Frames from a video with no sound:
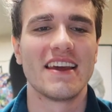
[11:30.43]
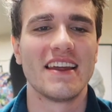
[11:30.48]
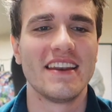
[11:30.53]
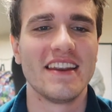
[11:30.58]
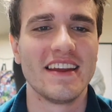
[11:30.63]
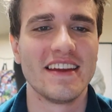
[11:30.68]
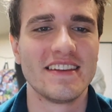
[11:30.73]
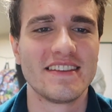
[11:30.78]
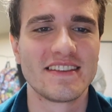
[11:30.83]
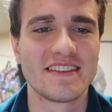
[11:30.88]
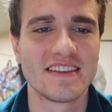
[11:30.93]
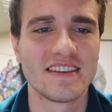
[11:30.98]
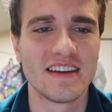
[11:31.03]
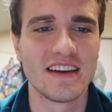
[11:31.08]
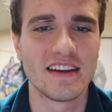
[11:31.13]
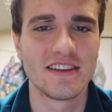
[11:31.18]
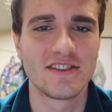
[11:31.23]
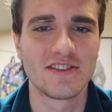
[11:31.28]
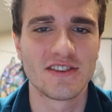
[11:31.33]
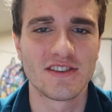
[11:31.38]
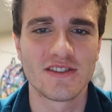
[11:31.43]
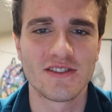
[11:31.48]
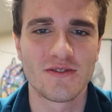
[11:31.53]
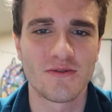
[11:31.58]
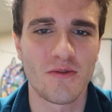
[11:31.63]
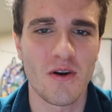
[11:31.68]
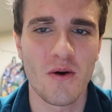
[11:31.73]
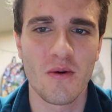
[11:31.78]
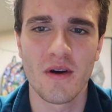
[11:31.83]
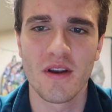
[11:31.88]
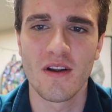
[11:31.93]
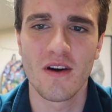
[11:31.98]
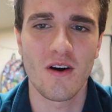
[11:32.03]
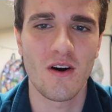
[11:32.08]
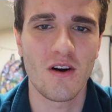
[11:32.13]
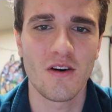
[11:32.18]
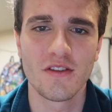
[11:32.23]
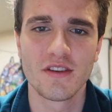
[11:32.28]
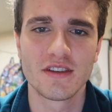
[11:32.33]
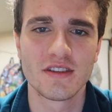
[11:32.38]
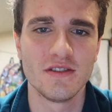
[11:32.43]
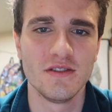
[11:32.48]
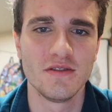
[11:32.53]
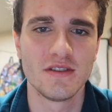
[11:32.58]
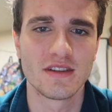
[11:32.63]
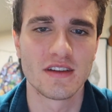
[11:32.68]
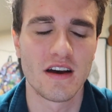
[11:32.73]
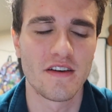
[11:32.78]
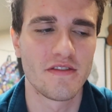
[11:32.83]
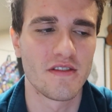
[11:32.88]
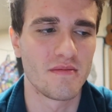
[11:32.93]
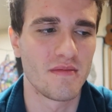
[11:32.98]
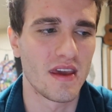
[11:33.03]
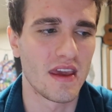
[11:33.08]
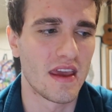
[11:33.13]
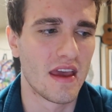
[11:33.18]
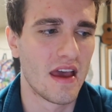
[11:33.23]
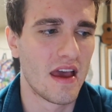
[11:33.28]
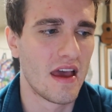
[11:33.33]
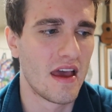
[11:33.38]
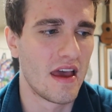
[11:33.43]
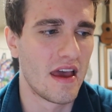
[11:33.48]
and it's just throwing all this new stuff at me.